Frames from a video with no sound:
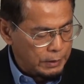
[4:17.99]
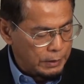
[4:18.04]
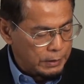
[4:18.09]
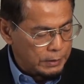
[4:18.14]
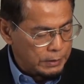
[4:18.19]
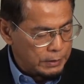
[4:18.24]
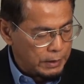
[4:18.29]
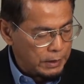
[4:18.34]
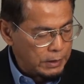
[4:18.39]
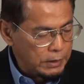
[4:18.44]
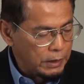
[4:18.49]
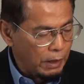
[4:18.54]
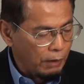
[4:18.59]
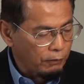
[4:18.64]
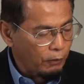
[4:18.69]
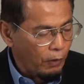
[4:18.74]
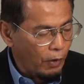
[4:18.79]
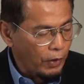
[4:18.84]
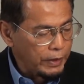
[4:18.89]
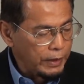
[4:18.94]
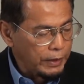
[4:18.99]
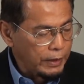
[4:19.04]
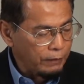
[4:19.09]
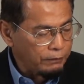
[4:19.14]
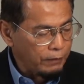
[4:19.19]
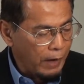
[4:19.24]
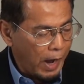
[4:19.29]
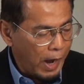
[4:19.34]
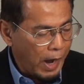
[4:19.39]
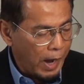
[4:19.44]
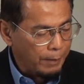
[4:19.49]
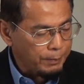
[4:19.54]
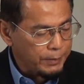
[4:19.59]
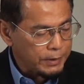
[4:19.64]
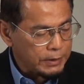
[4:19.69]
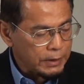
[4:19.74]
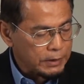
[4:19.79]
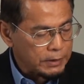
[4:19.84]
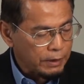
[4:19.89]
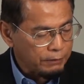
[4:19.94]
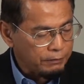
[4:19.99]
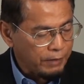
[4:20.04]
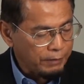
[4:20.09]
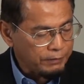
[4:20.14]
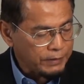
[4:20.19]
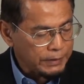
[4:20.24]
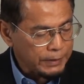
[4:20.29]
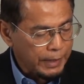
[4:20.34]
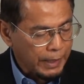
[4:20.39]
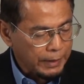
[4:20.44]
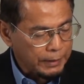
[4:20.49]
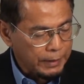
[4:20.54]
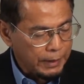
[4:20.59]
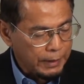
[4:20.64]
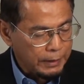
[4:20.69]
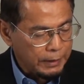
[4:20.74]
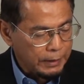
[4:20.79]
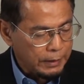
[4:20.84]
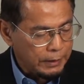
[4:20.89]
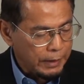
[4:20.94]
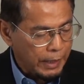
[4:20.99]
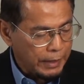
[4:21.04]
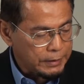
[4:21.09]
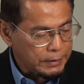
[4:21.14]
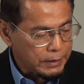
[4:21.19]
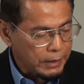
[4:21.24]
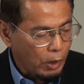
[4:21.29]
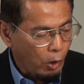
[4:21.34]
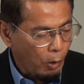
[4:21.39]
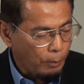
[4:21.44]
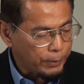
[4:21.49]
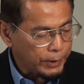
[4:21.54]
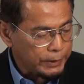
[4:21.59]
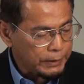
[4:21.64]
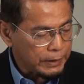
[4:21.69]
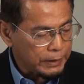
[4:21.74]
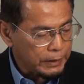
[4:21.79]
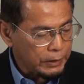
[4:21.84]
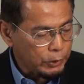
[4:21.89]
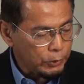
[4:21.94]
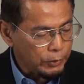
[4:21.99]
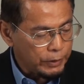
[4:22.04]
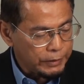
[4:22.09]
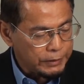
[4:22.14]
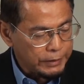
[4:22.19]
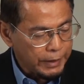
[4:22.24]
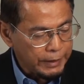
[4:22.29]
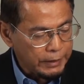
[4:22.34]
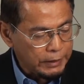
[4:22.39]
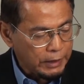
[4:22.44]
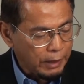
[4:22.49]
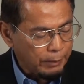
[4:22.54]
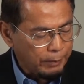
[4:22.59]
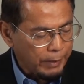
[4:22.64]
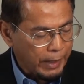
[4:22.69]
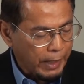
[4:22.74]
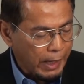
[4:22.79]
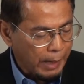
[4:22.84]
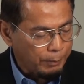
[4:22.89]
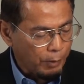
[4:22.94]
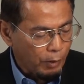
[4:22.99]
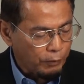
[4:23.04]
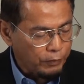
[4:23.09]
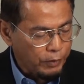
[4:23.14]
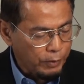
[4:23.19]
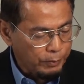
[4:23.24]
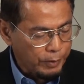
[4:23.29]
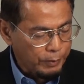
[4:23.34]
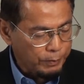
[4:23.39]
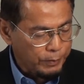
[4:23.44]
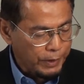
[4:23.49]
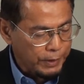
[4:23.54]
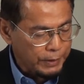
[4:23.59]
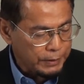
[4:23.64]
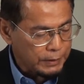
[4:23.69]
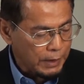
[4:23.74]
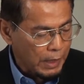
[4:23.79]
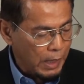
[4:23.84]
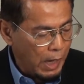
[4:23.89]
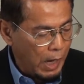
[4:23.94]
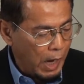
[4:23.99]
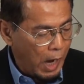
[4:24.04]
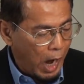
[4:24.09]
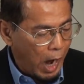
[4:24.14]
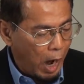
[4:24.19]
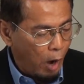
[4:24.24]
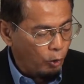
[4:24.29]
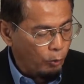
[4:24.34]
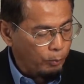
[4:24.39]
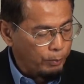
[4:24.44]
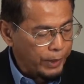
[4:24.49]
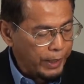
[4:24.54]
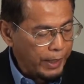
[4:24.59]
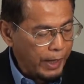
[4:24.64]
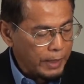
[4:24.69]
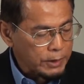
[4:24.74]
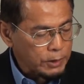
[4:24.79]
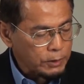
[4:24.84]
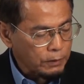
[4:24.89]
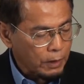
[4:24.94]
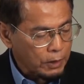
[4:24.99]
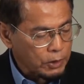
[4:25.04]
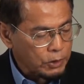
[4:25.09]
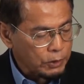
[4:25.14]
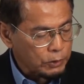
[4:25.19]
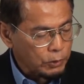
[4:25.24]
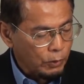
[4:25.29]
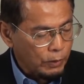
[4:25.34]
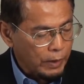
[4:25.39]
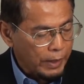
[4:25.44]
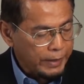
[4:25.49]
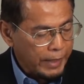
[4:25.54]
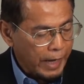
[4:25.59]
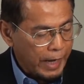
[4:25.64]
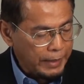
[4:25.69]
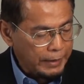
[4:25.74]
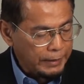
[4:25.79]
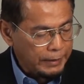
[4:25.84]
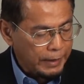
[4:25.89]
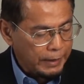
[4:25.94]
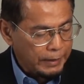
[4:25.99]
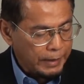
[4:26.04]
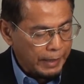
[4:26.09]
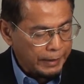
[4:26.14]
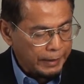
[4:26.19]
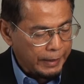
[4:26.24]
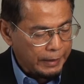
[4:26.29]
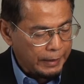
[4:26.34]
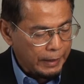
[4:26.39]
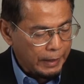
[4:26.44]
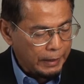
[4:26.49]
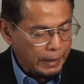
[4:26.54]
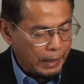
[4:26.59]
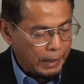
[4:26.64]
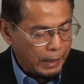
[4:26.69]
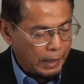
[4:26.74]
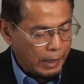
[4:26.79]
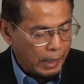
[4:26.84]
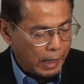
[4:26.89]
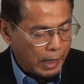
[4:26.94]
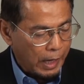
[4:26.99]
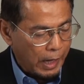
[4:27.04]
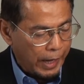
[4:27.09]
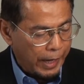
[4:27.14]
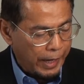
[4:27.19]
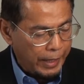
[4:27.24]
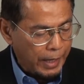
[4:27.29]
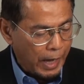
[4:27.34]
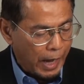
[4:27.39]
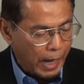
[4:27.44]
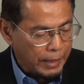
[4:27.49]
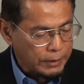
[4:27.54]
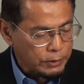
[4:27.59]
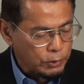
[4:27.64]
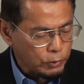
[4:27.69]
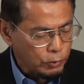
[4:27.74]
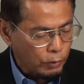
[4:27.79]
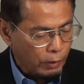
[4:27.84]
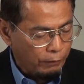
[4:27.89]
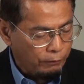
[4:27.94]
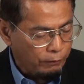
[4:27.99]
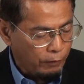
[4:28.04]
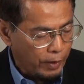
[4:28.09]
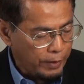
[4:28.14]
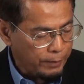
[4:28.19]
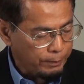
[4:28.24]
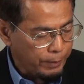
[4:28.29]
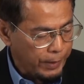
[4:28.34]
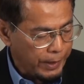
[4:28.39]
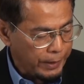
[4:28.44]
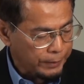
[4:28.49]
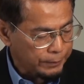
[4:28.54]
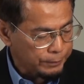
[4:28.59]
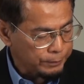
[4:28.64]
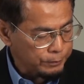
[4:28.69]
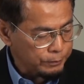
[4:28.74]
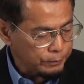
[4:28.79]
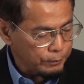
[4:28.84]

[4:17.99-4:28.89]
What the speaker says: Since the avoidance of harm is a survival tactic that is incorporated into the genetic makeup of human beings, our brain are structured to learn anything that can aid us to avoid pain.